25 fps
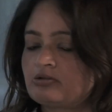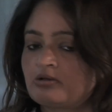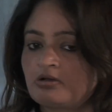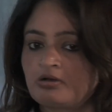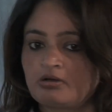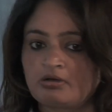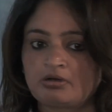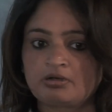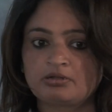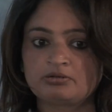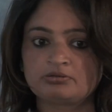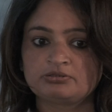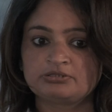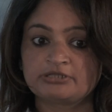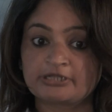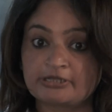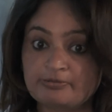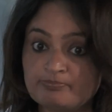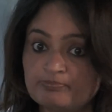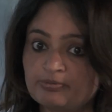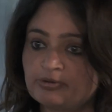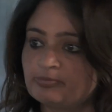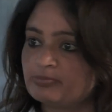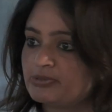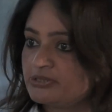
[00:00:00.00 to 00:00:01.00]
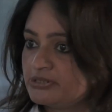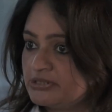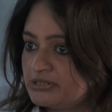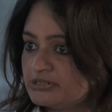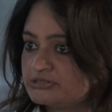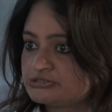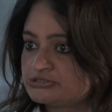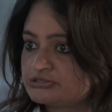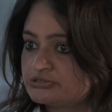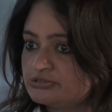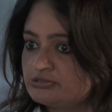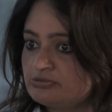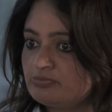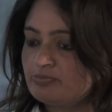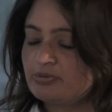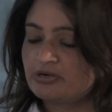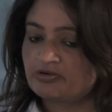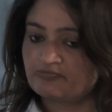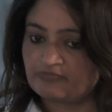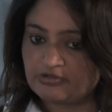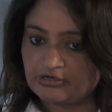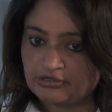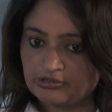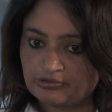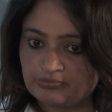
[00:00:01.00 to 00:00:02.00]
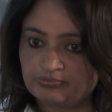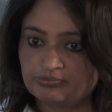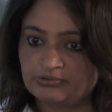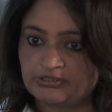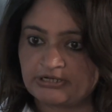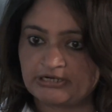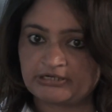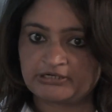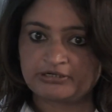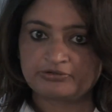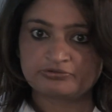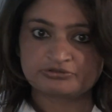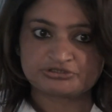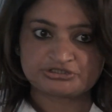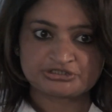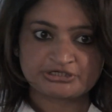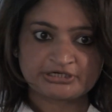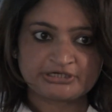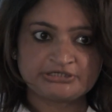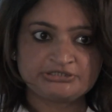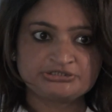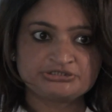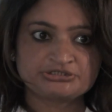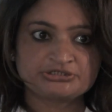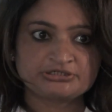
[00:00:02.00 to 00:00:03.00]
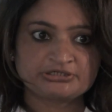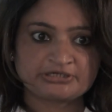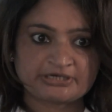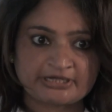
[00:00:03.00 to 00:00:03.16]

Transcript: on the implementation, but we knew that you know changing,